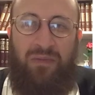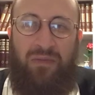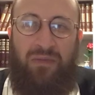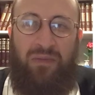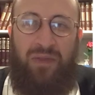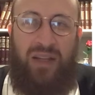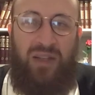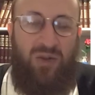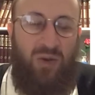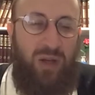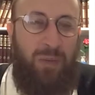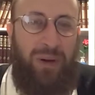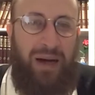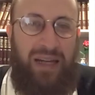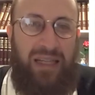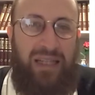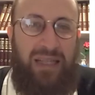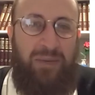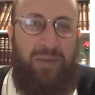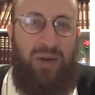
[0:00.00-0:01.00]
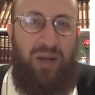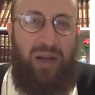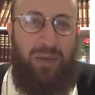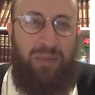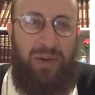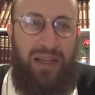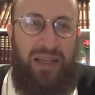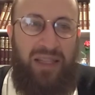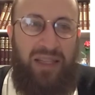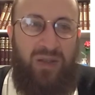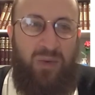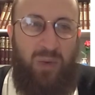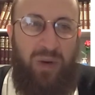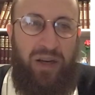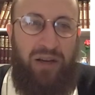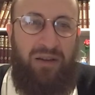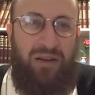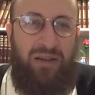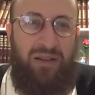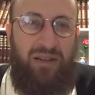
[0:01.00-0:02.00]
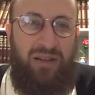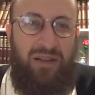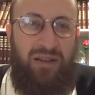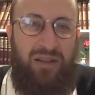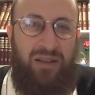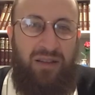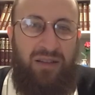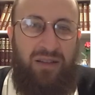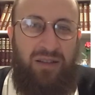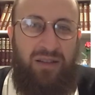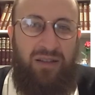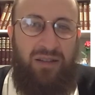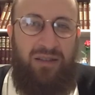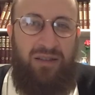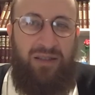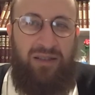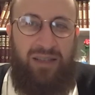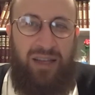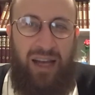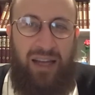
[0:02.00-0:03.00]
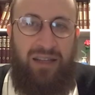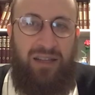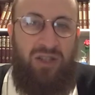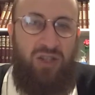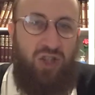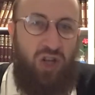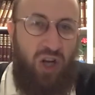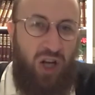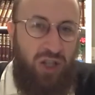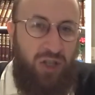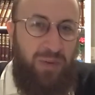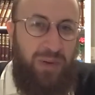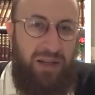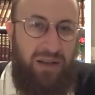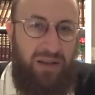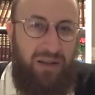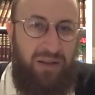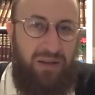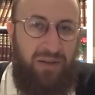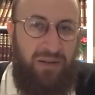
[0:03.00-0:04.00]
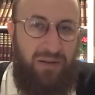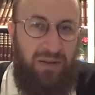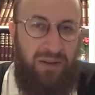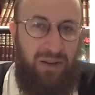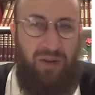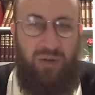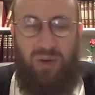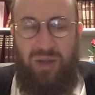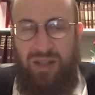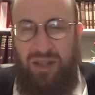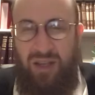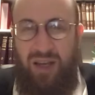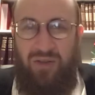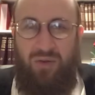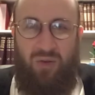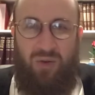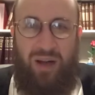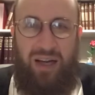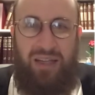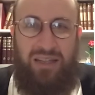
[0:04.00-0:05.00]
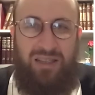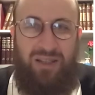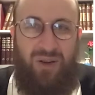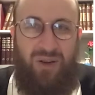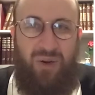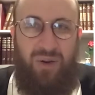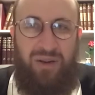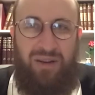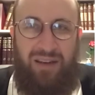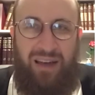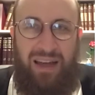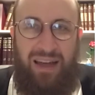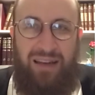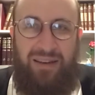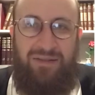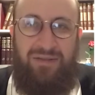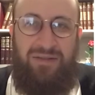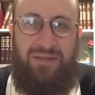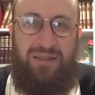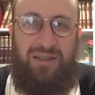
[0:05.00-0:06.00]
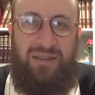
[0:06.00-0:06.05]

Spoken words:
That's only possible in a place where the tzaddik's judgment of what's Torah is going to have